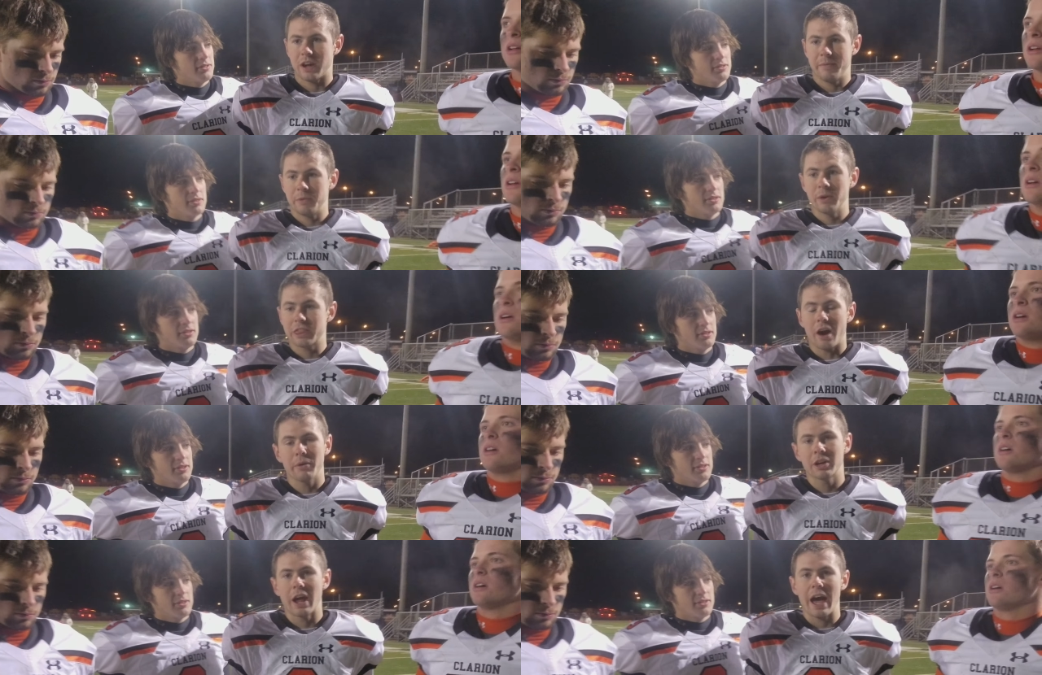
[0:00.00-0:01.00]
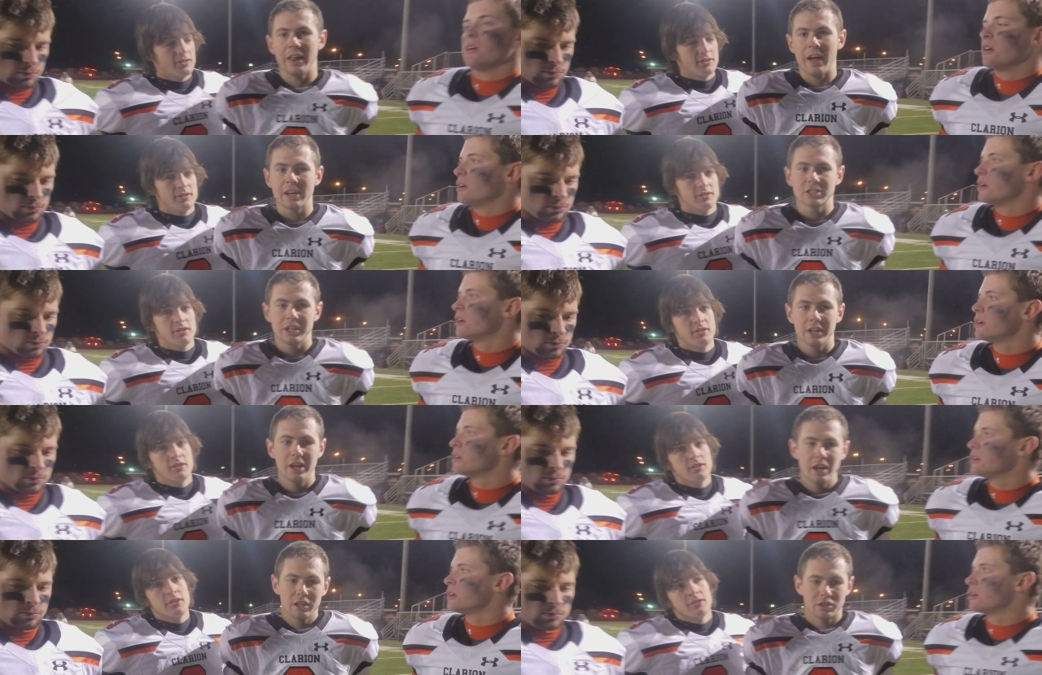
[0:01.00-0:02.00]
Speaker 1: I mean, we thought we could have had it last year.
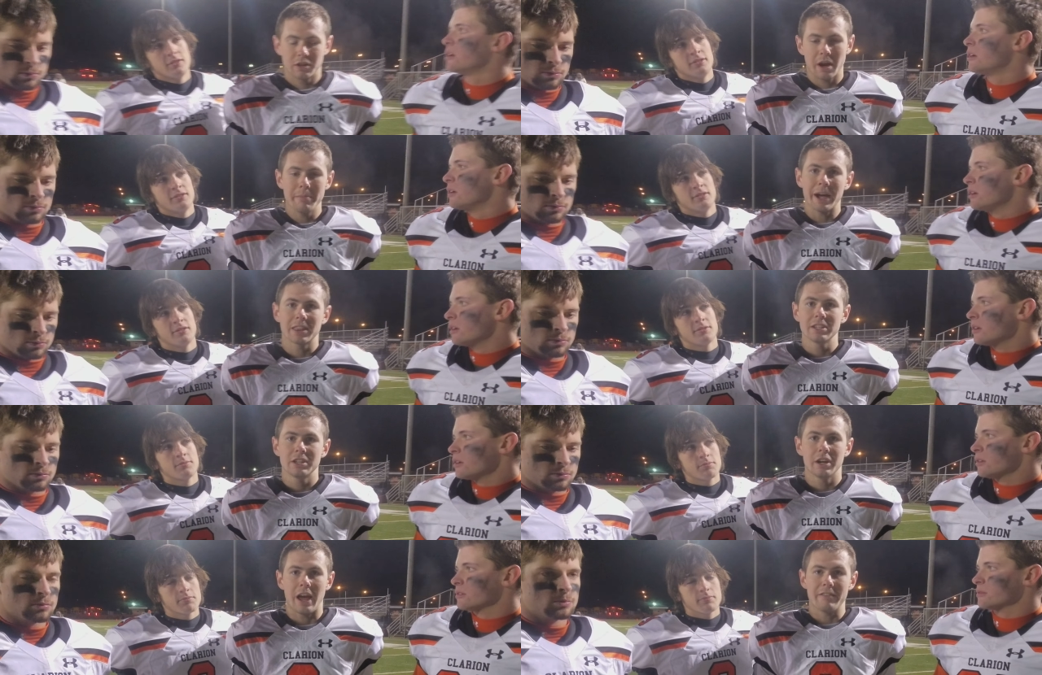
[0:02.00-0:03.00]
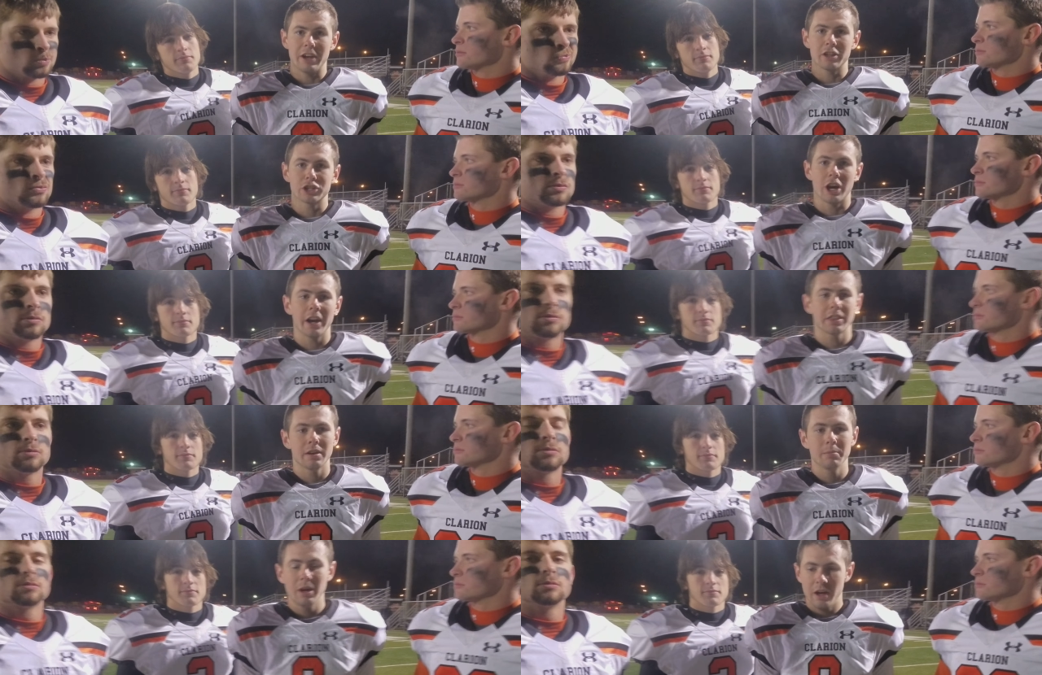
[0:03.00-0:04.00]
So to come back this year and have another shot at
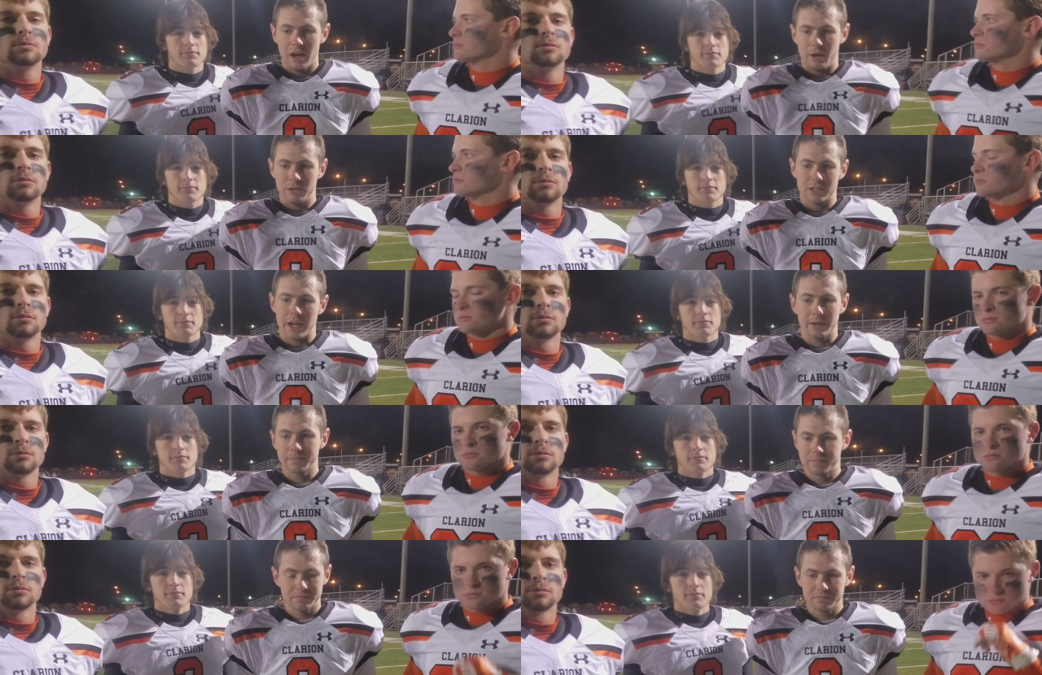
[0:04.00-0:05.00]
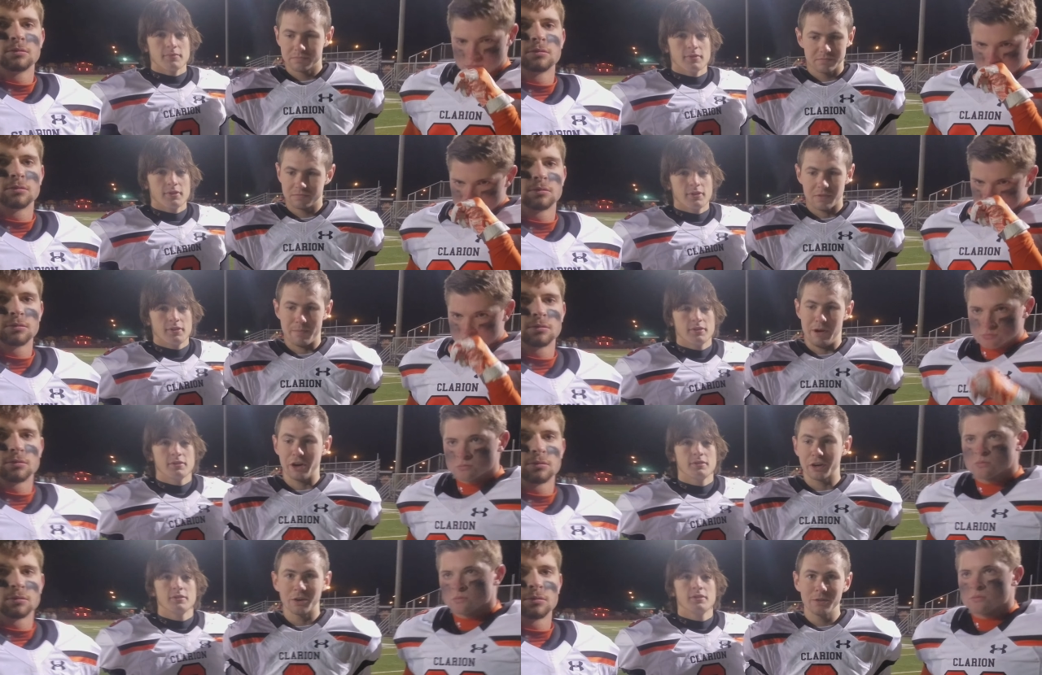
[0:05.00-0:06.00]
them, it was like a
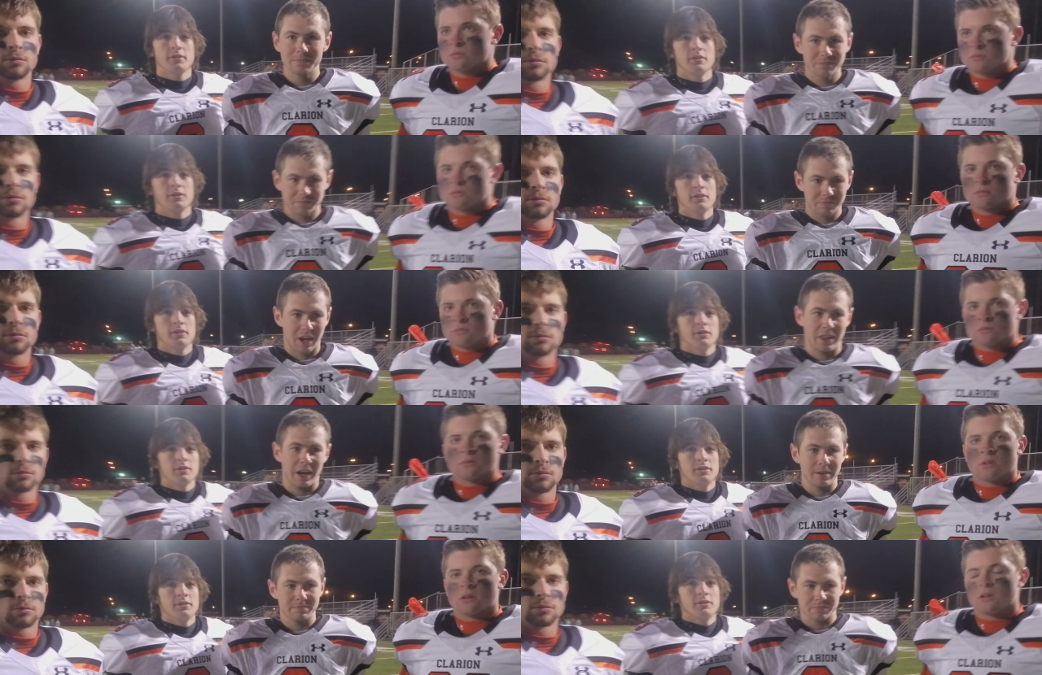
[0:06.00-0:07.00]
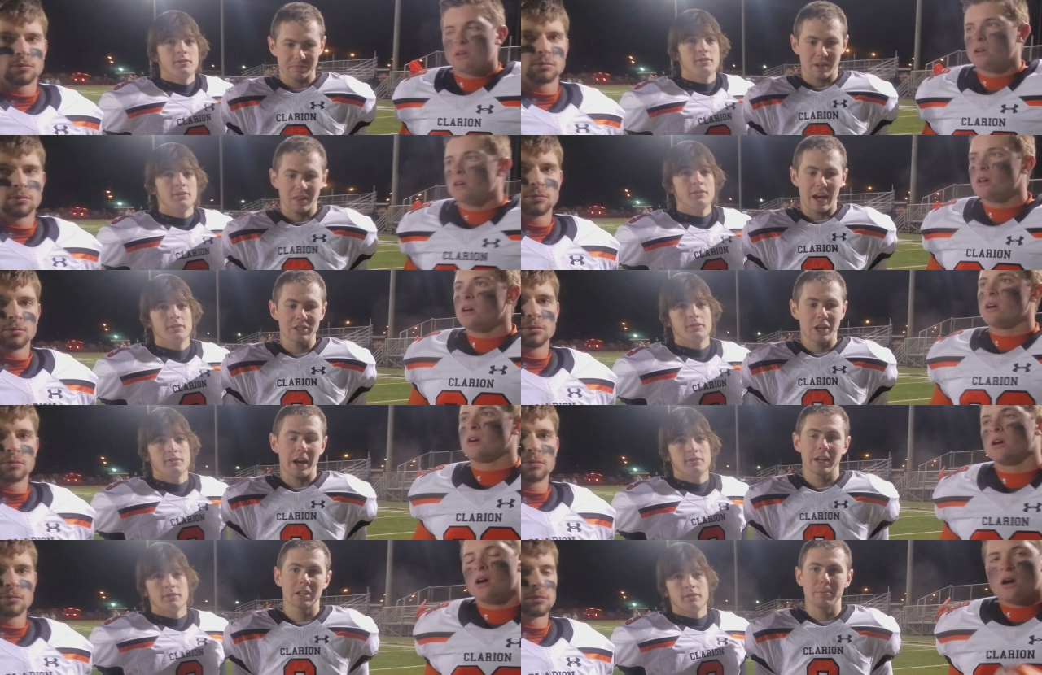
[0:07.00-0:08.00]
miracle. And then last year I
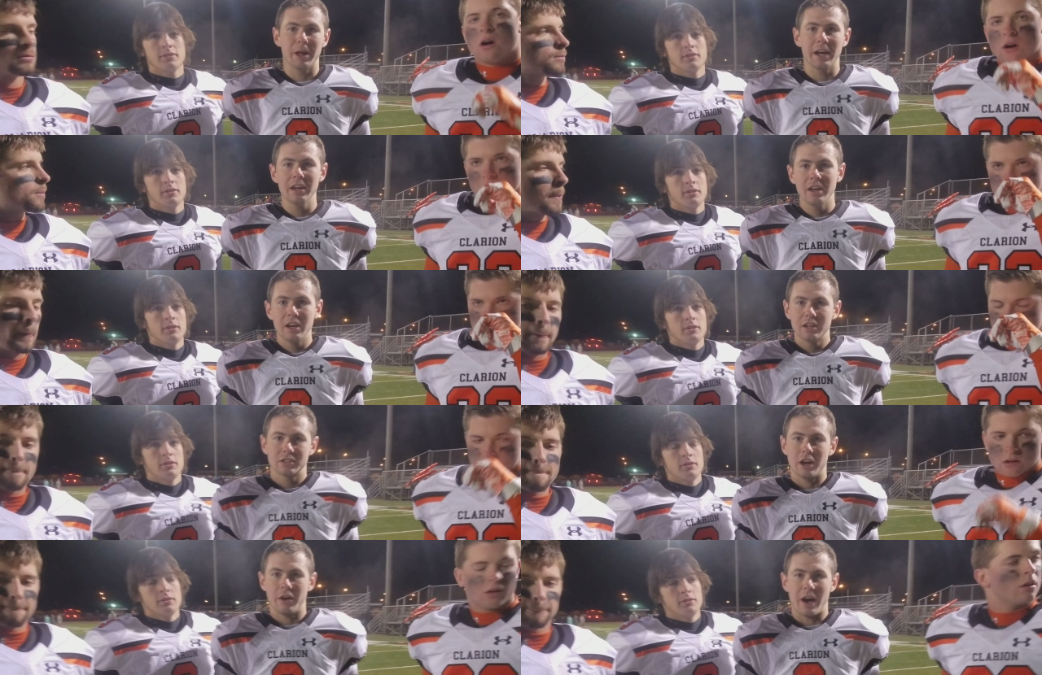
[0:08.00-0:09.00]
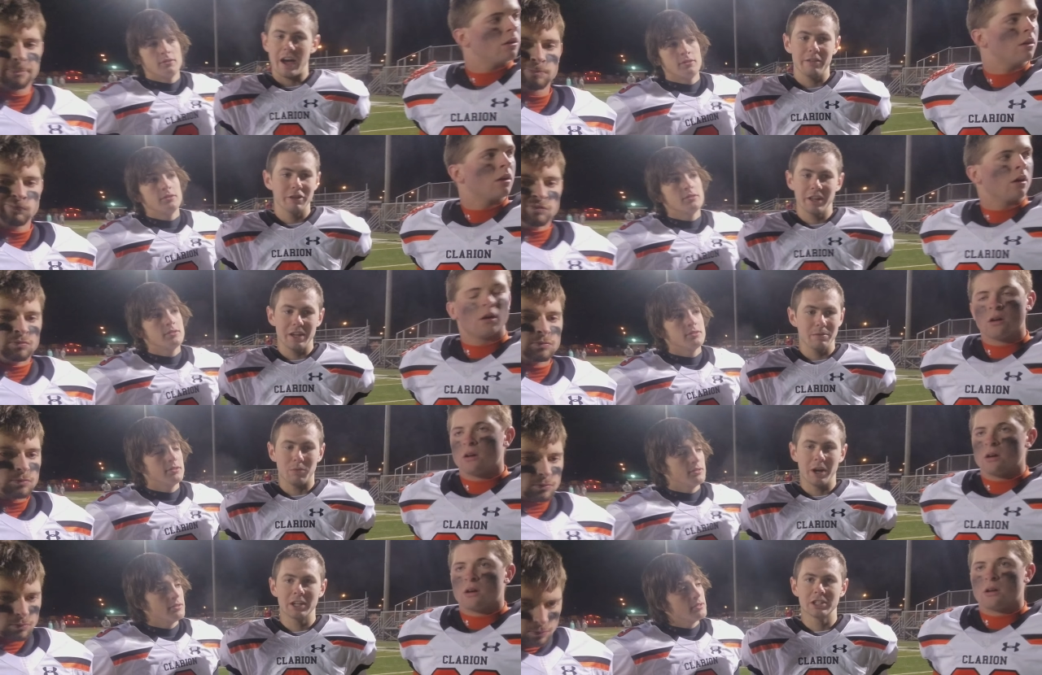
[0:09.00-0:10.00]
didn't get to play. So I really
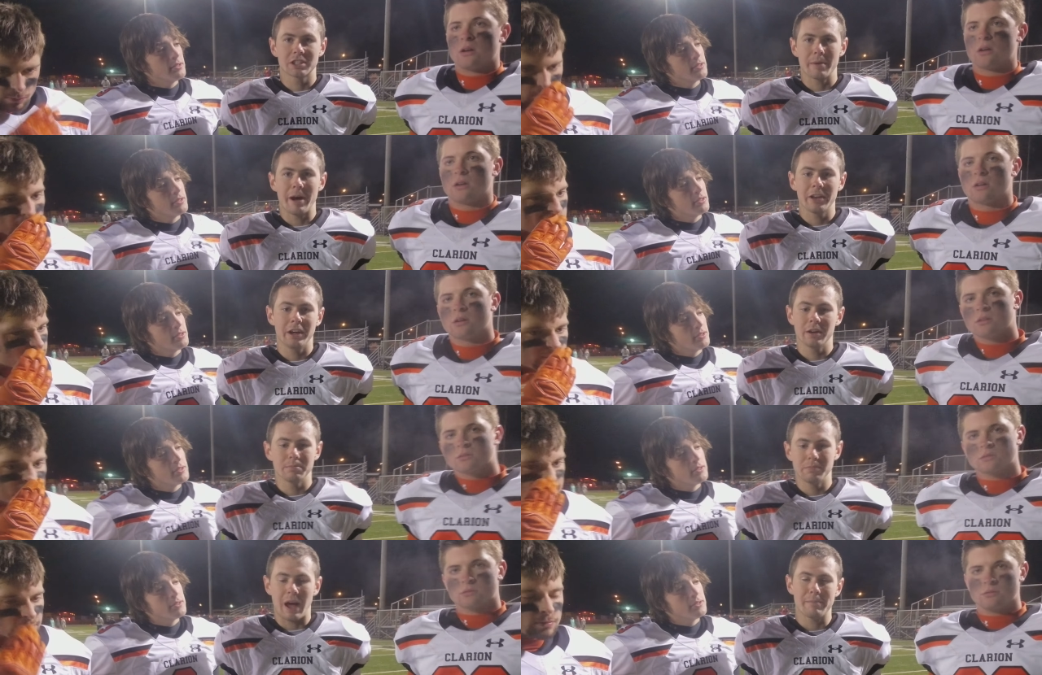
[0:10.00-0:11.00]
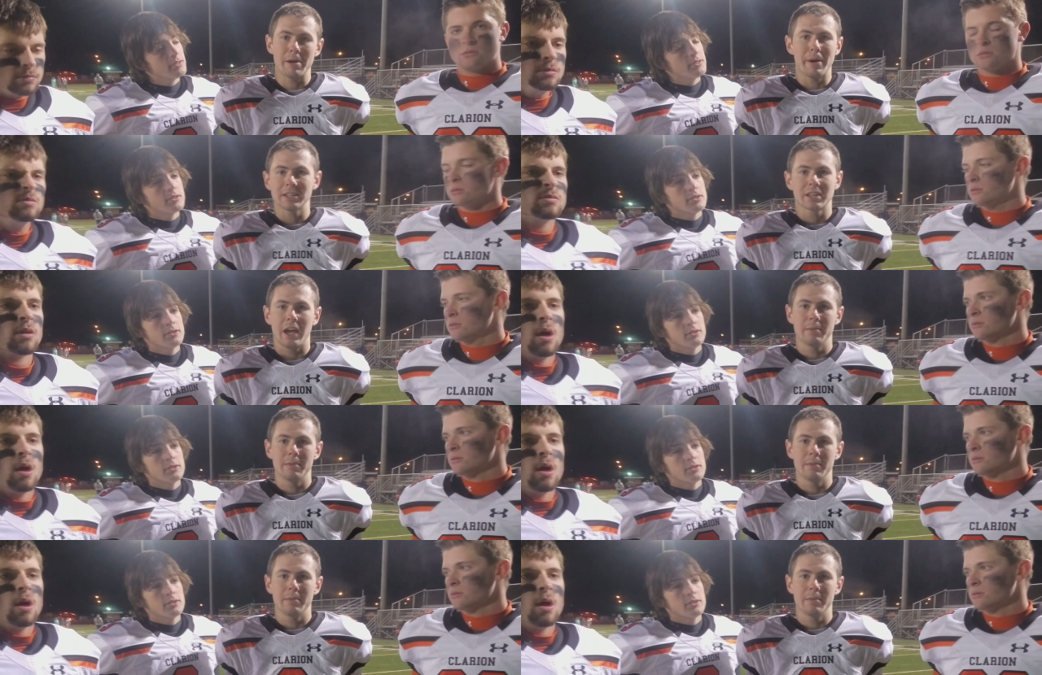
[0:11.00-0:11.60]
wanted to just come out here, have my best game,